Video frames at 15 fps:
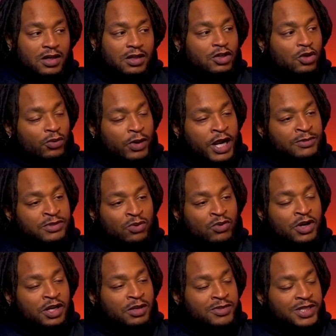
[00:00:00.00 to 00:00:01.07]
The Rams are
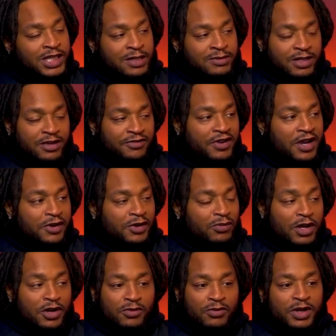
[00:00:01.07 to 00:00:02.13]
one of them teams that find a
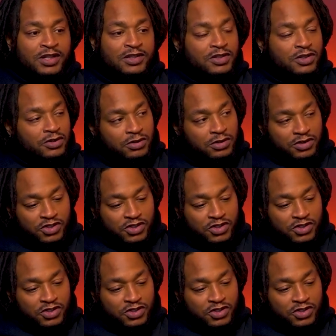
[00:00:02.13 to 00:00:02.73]
way to win too.